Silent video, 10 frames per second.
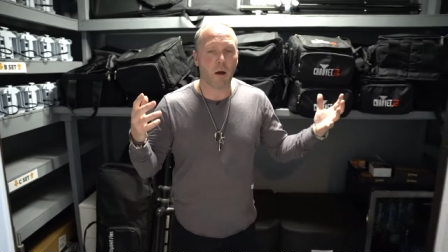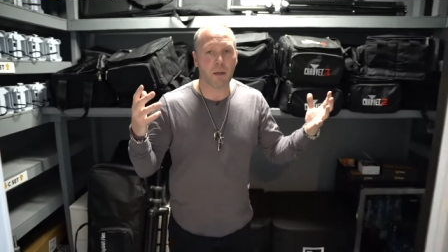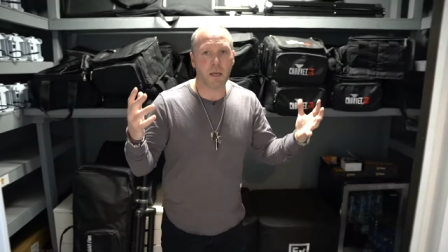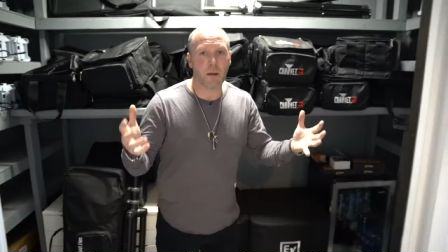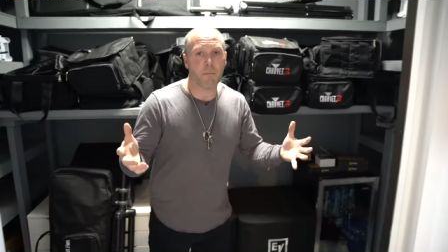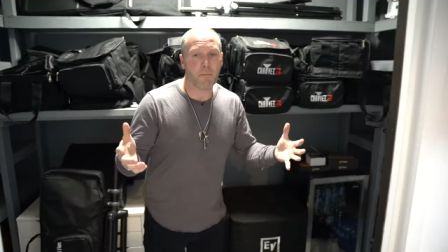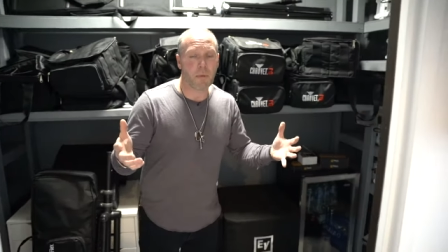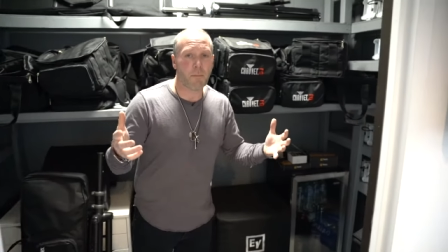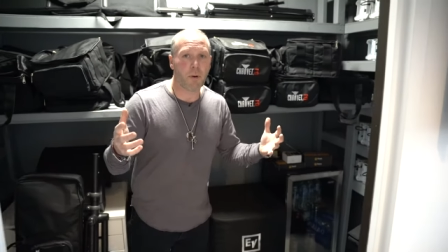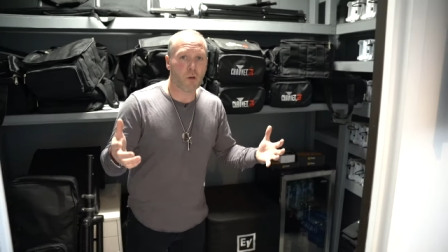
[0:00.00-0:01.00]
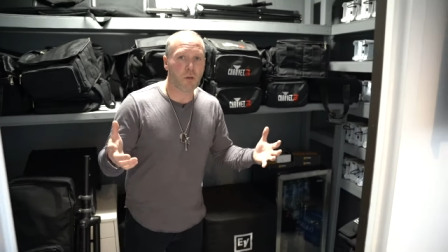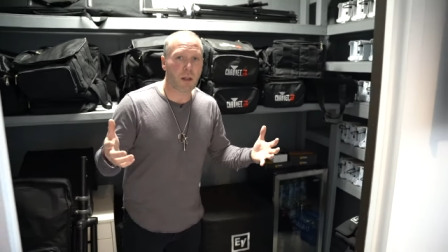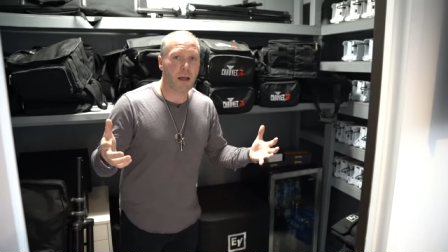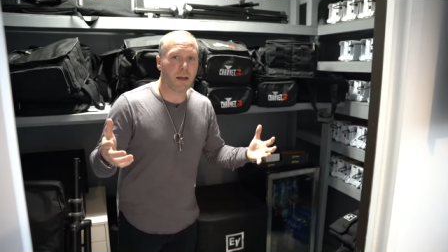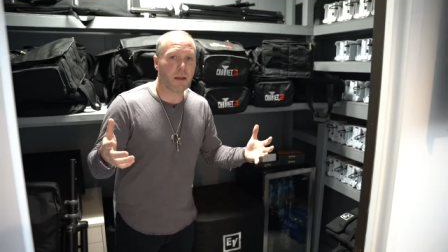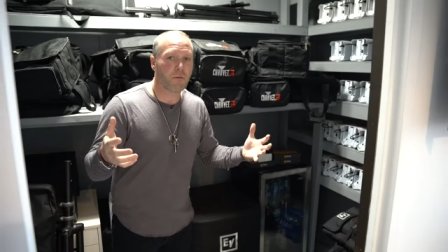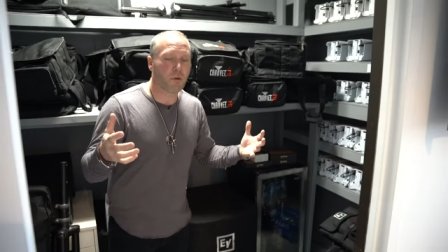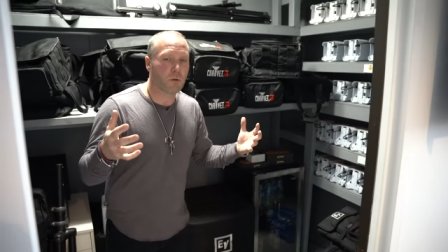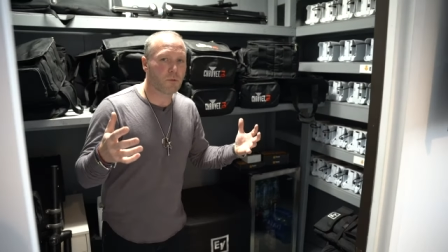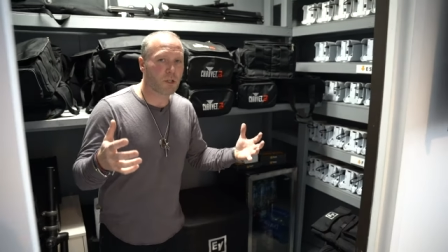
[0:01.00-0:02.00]
again, my both lighting
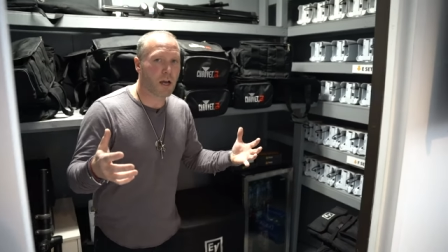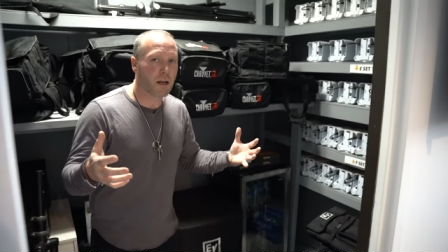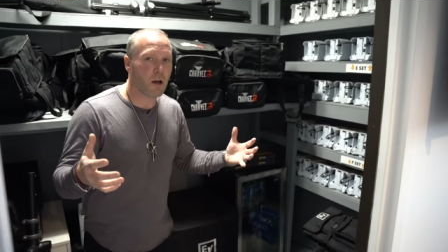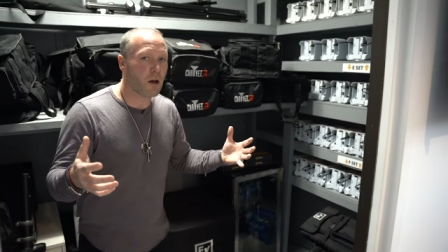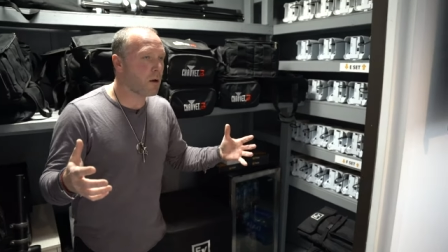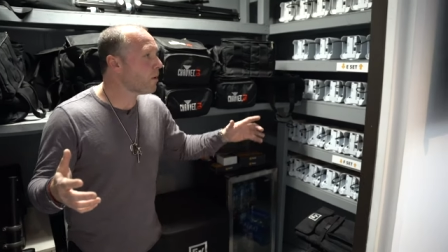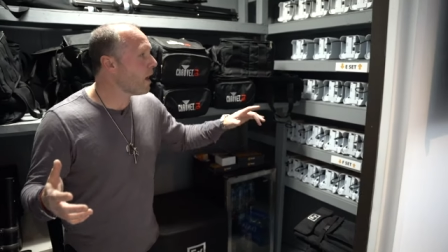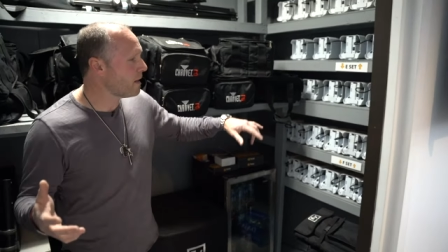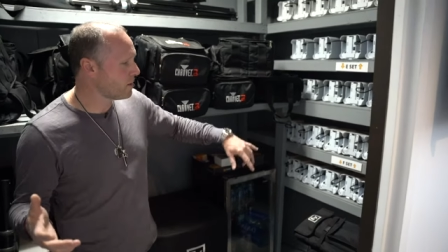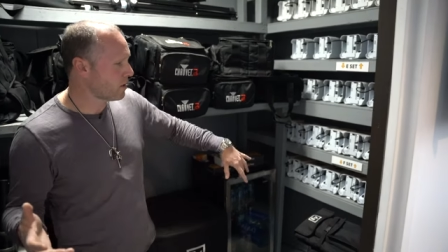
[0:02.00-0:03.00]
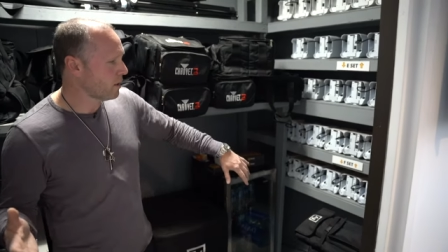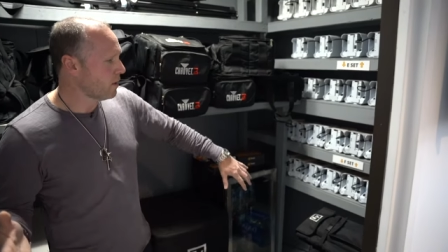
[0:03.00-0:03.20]
from China uplights,